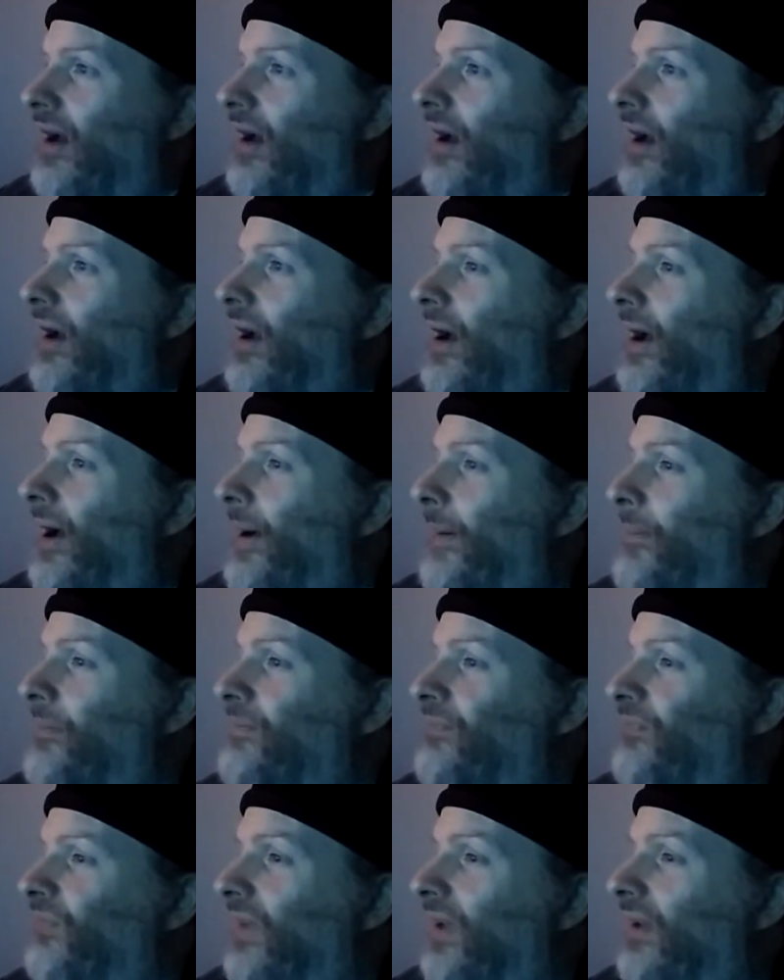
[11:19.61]

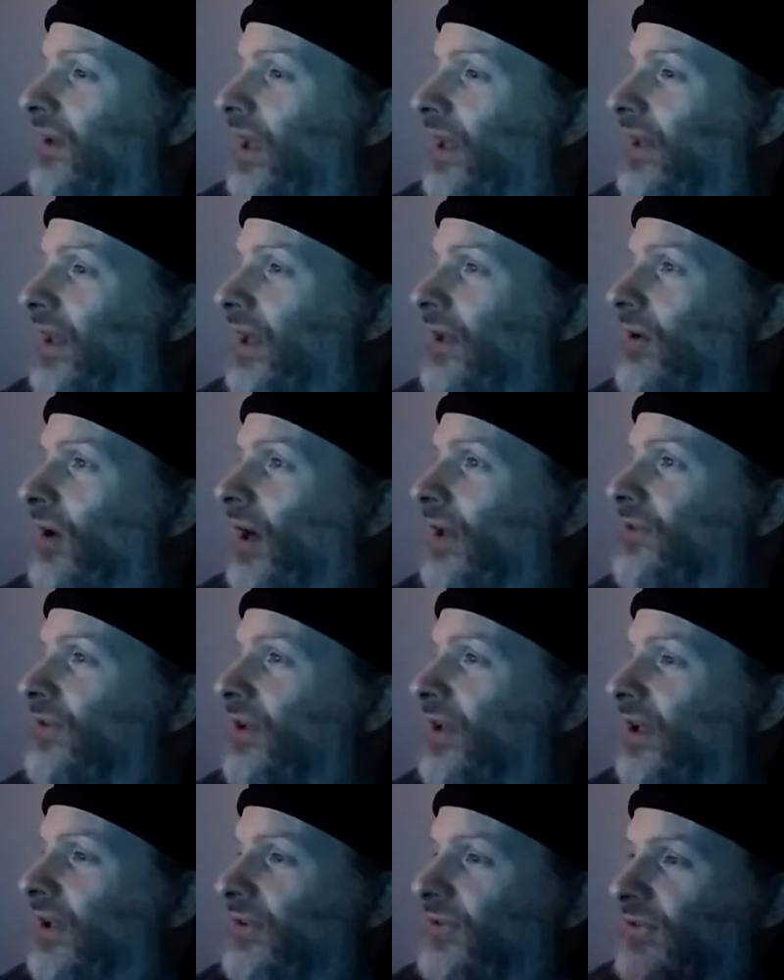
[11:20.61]
And then onto
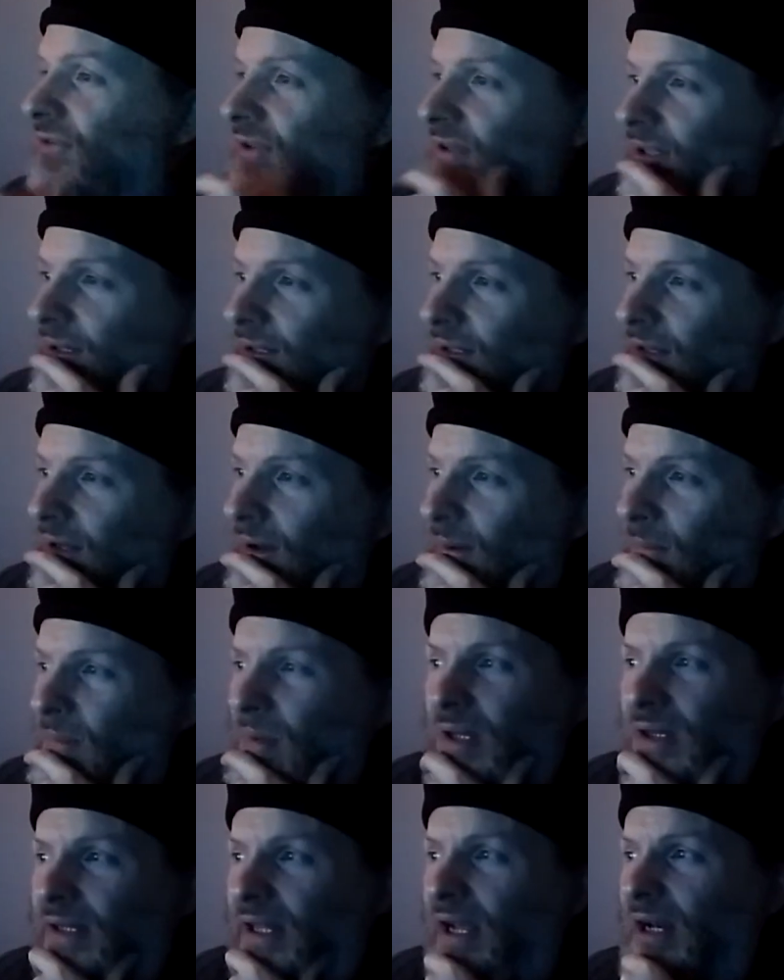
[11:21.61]
this, and then
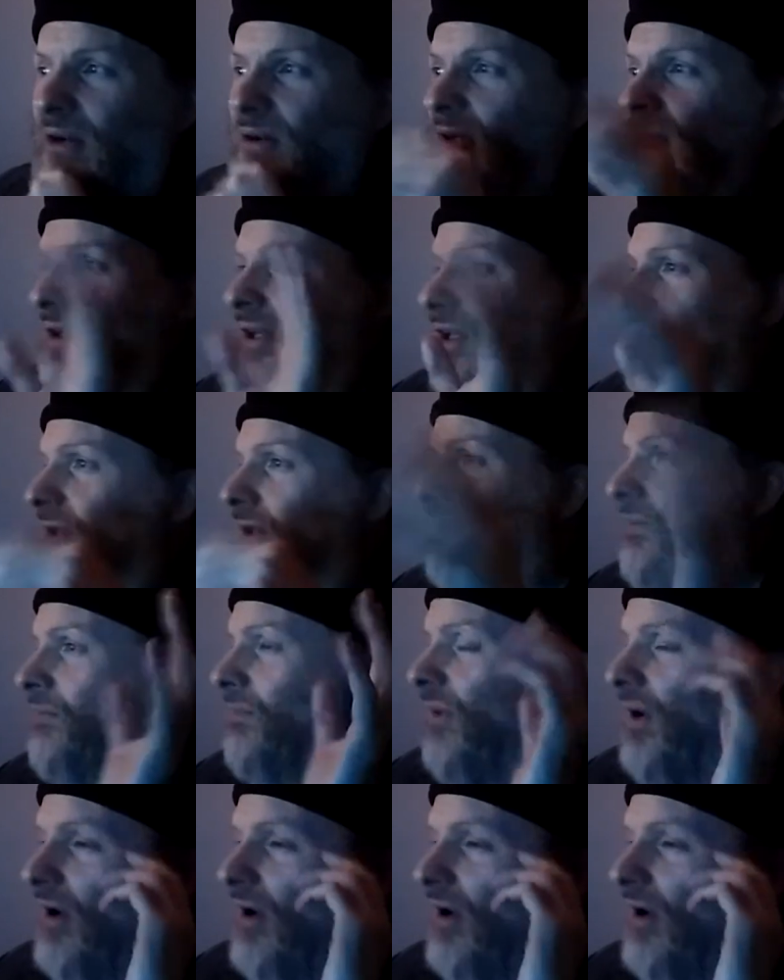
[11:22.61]
later he